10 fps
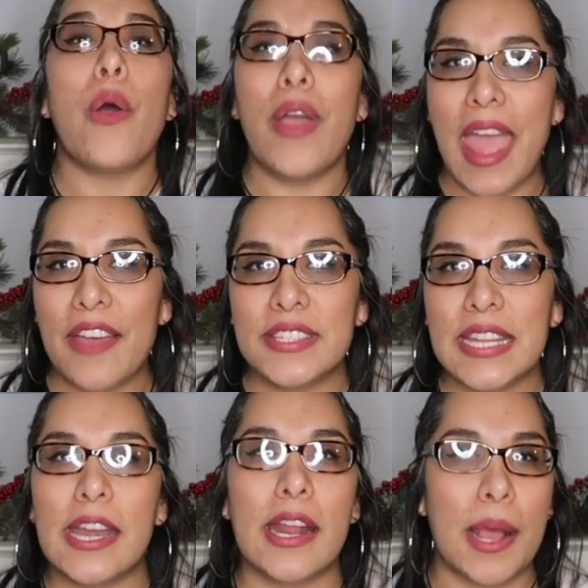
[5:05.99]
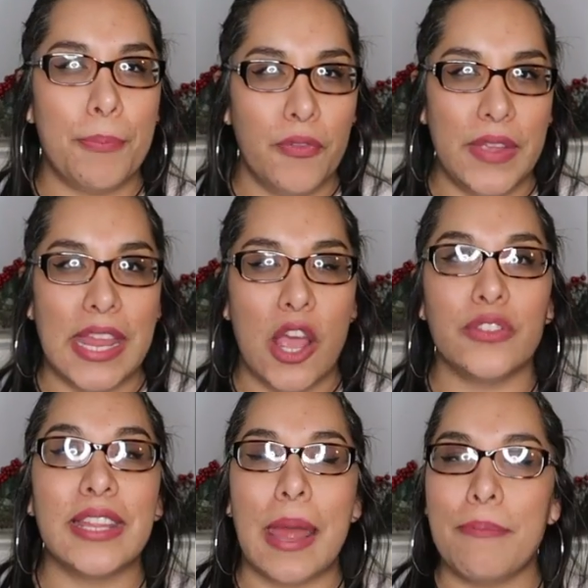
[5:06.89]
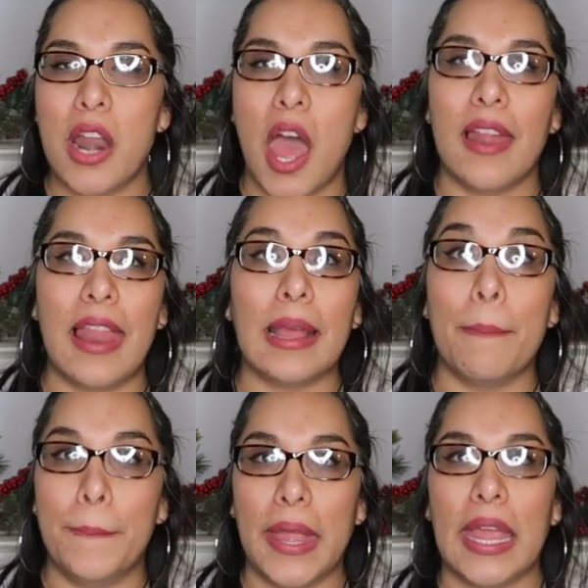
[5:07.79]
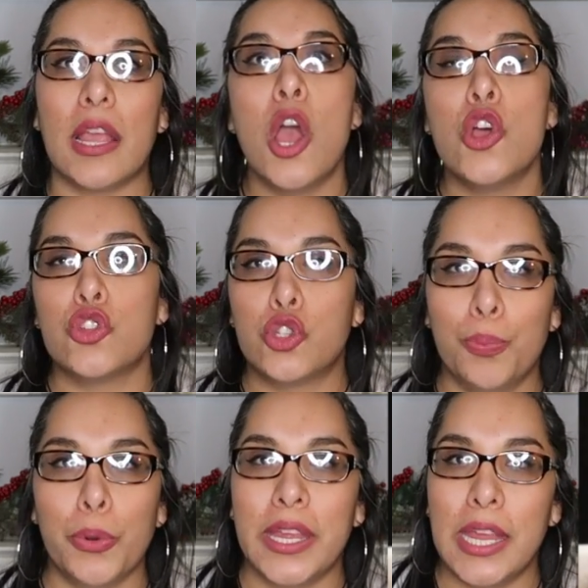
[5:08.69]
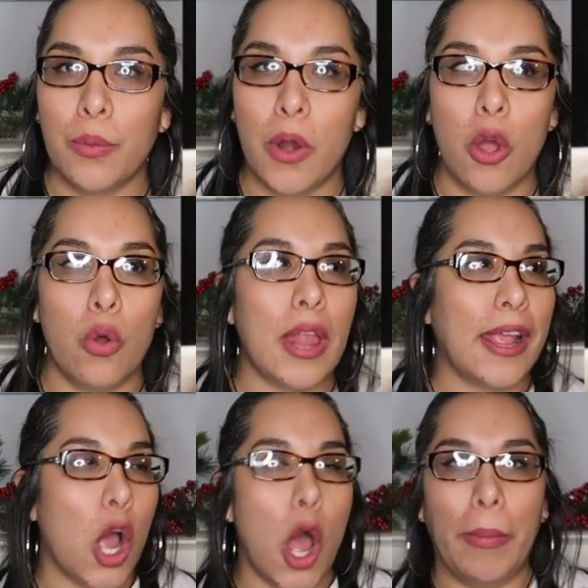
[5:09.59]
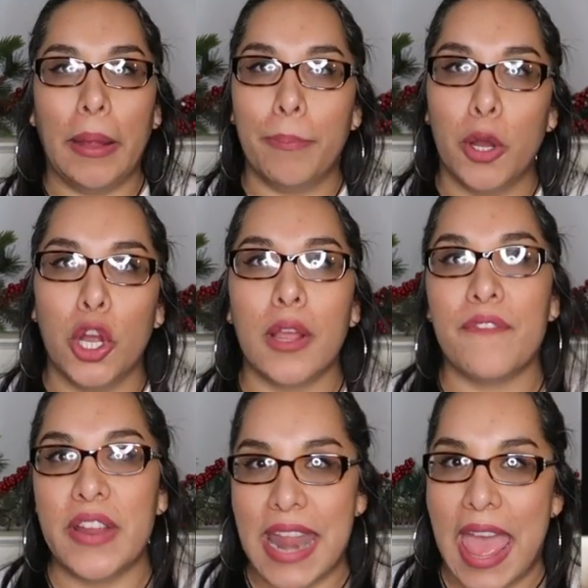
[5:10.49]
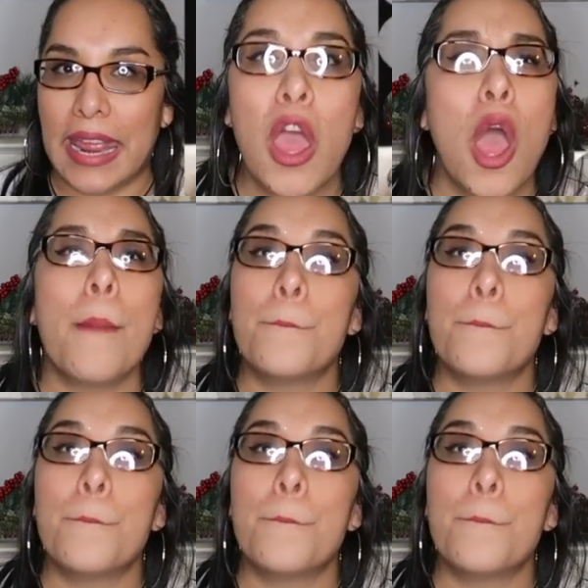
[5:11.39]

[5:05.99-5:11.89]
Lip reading: Now, I have said in a couple videos that I'm not like a big superhero, like comic book fanatic,